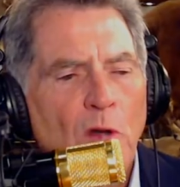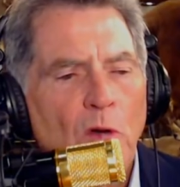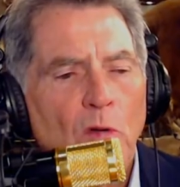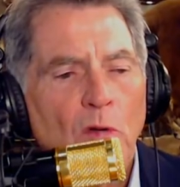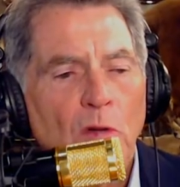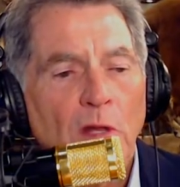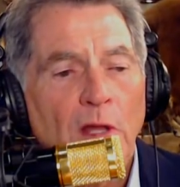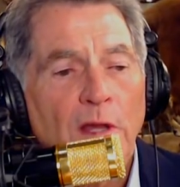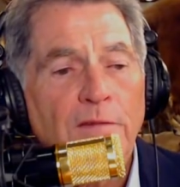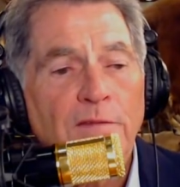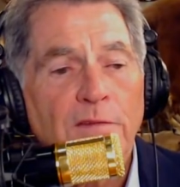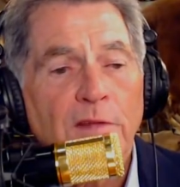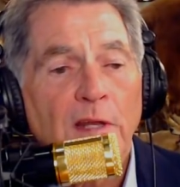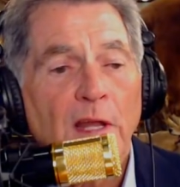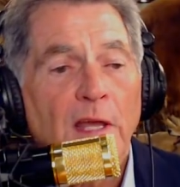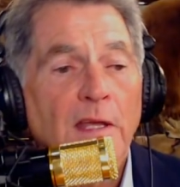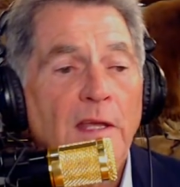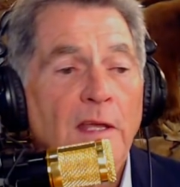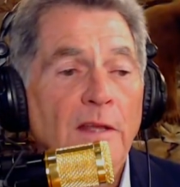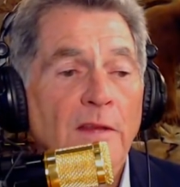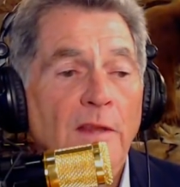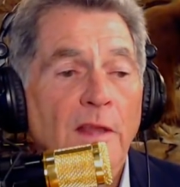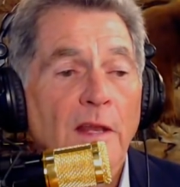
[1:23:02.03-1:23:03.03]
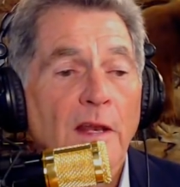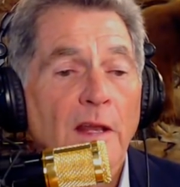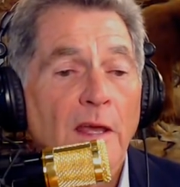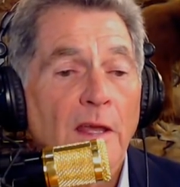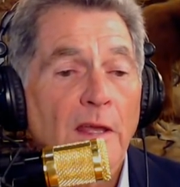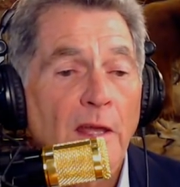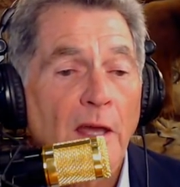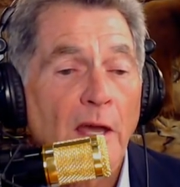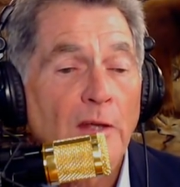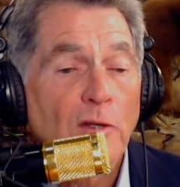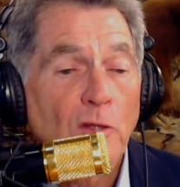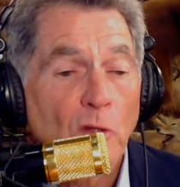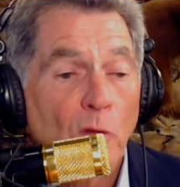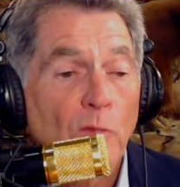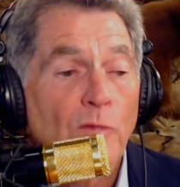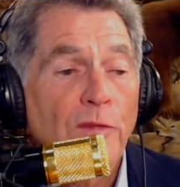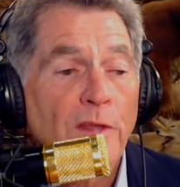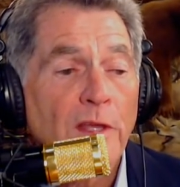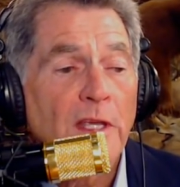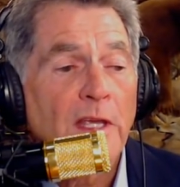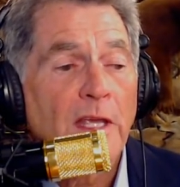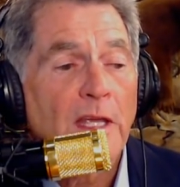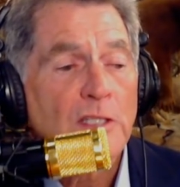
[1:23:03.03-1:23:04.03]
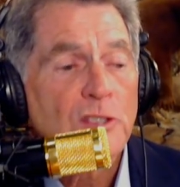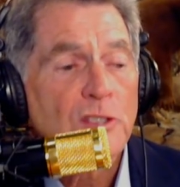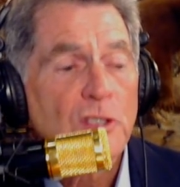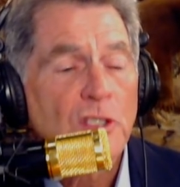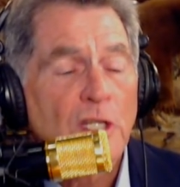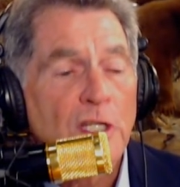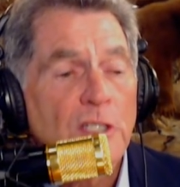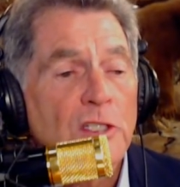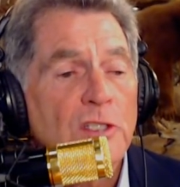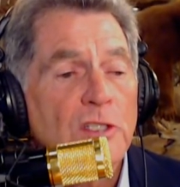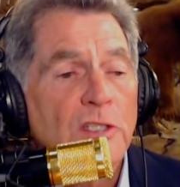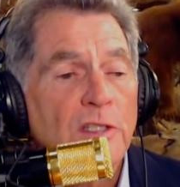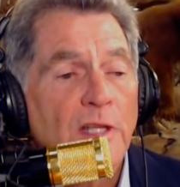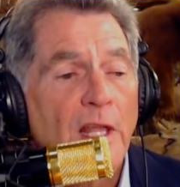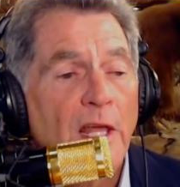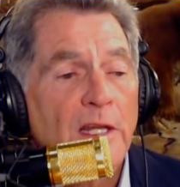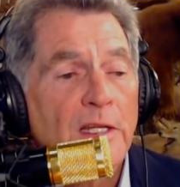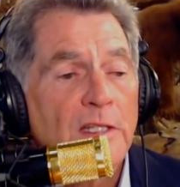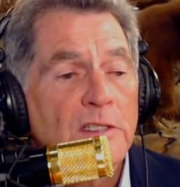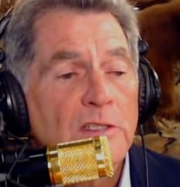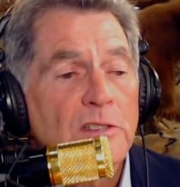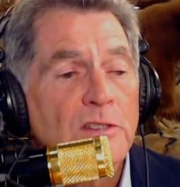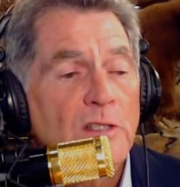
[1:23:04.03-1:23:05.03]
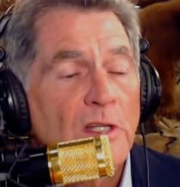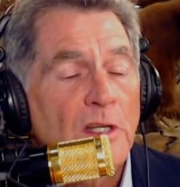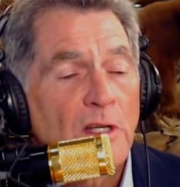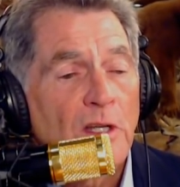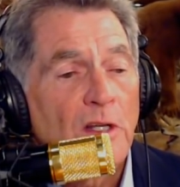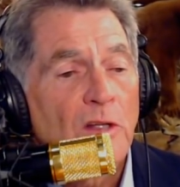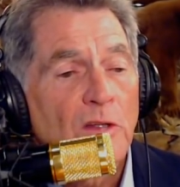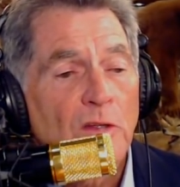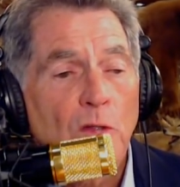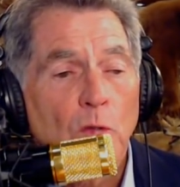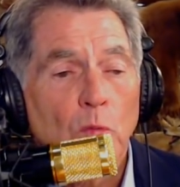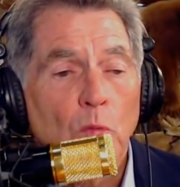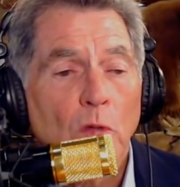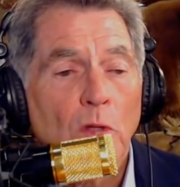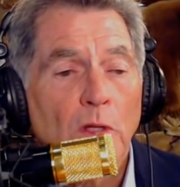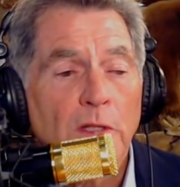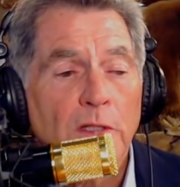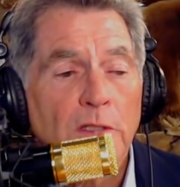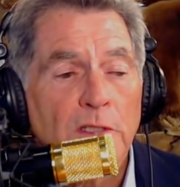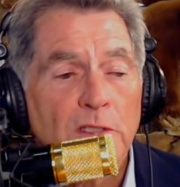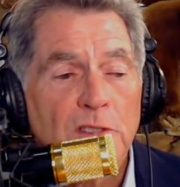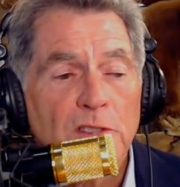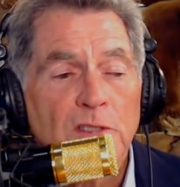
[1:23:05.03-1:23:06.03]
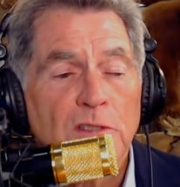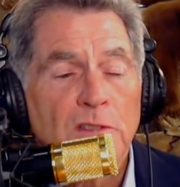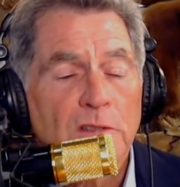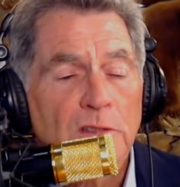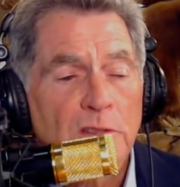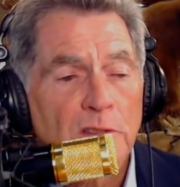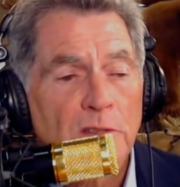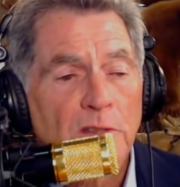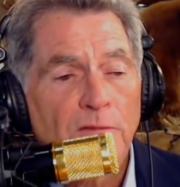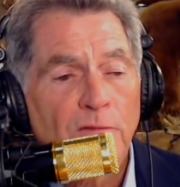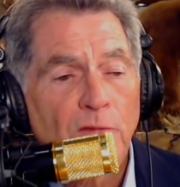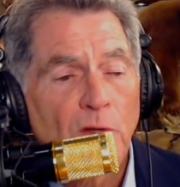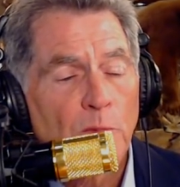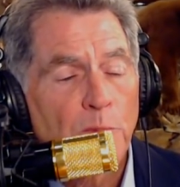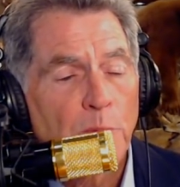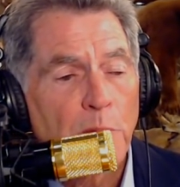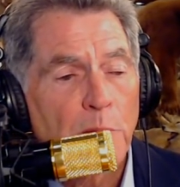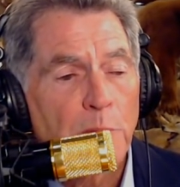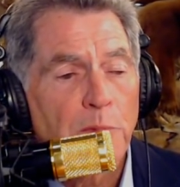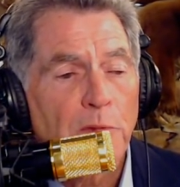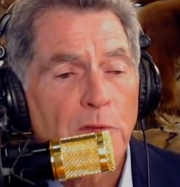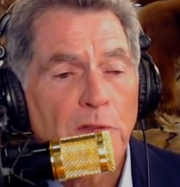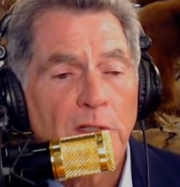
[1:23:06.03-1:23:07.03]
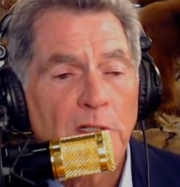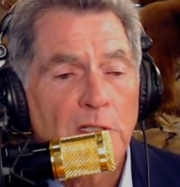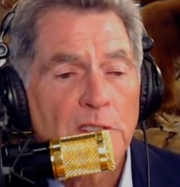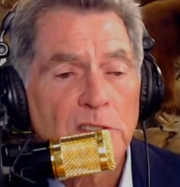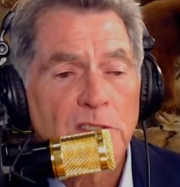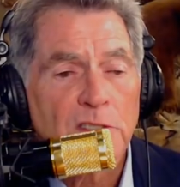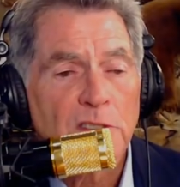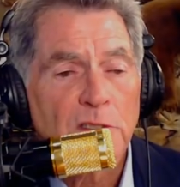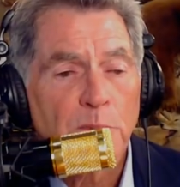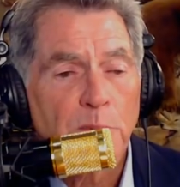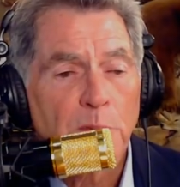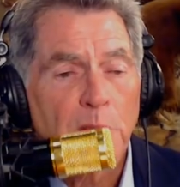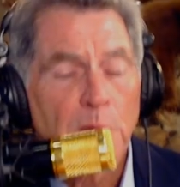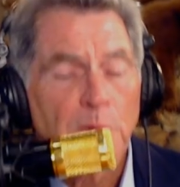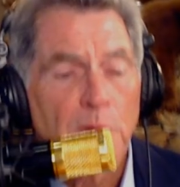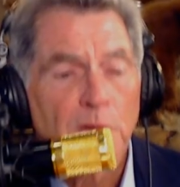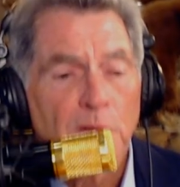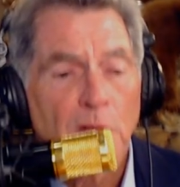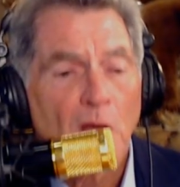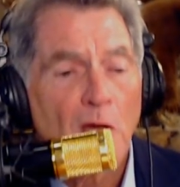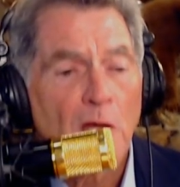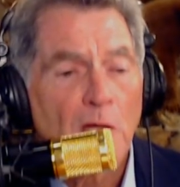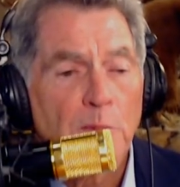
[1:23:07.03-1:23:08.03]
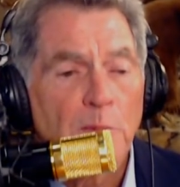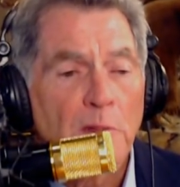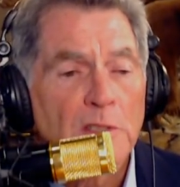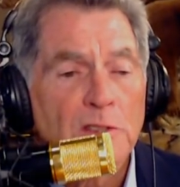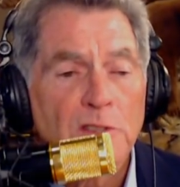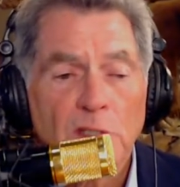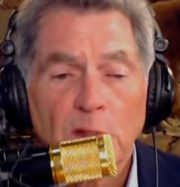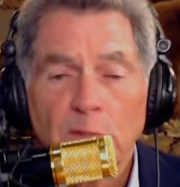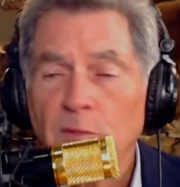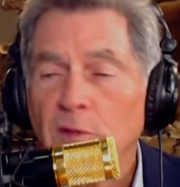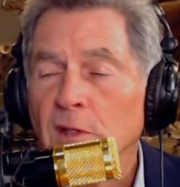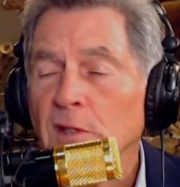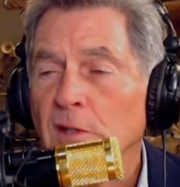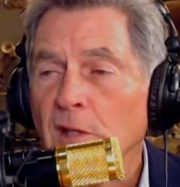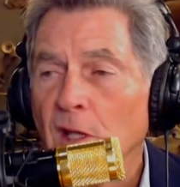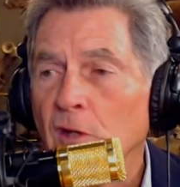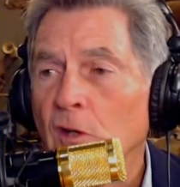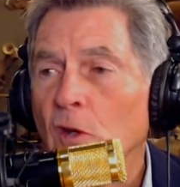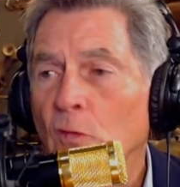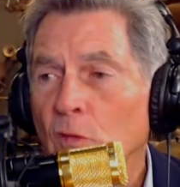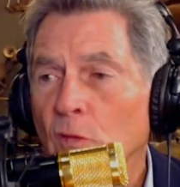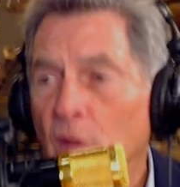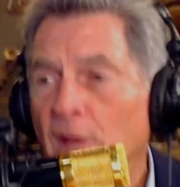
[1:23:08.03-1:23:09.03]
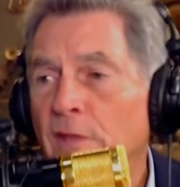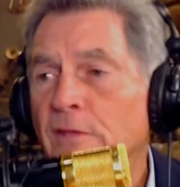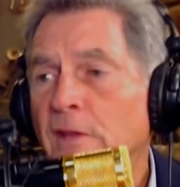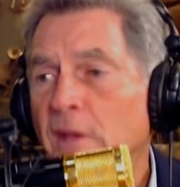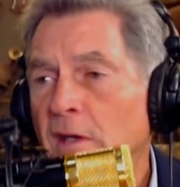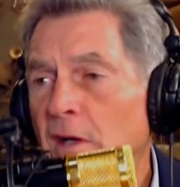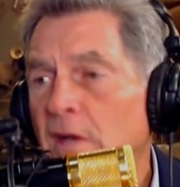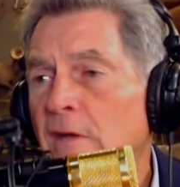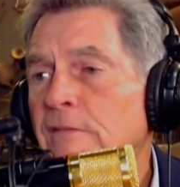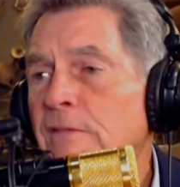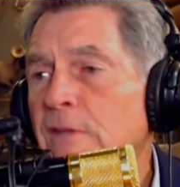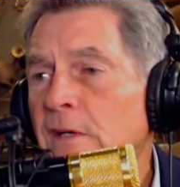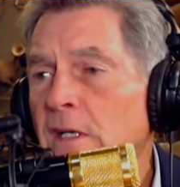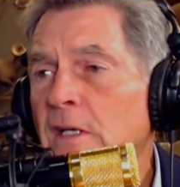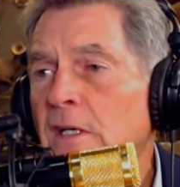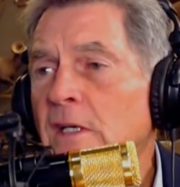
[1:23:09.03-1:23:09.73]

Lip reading: life that I don't think has changed, and that is the willingness for people to listen to people talk about something they know nothing of.